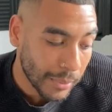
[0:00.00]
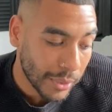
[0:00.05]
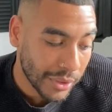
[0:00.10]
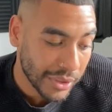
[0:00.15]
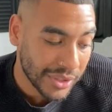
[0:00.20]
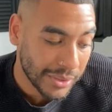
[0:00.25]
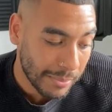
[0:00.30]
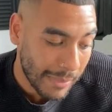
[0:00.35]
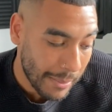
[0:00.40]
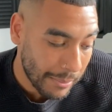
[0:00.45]

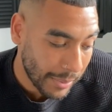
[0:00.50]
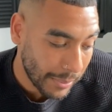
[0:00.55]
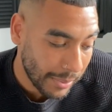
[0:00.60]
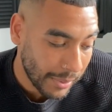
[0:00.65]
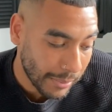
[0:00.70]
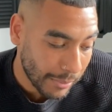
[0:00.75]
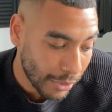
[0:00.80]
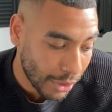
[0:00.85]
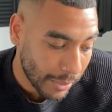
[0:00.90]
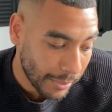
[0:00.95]
most
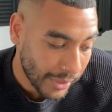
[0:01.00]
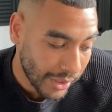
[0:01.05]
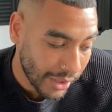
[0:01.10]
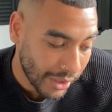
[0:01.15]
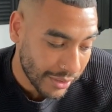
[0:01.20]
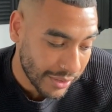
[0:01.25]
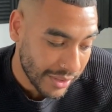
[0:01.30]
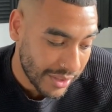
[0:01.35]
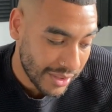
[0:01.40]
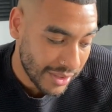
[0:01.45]
memorable moment
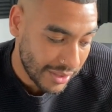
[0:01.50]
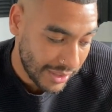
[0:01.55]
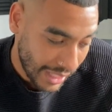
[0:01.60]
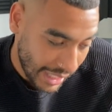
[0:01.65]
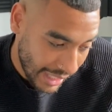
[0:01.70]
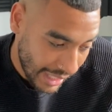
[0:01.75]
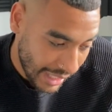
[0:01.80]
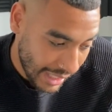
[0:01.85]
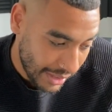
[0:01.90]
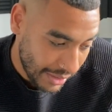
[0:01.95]
on
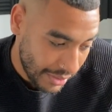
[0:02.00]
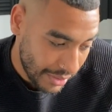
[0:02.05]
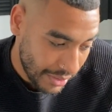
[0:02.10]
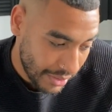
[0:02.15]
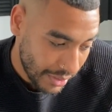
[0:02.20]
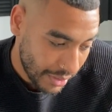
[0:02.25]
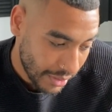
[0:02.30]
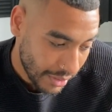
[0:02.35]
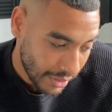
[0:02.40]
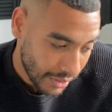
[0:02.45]

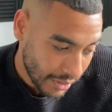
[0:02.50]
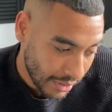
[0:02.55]
stage.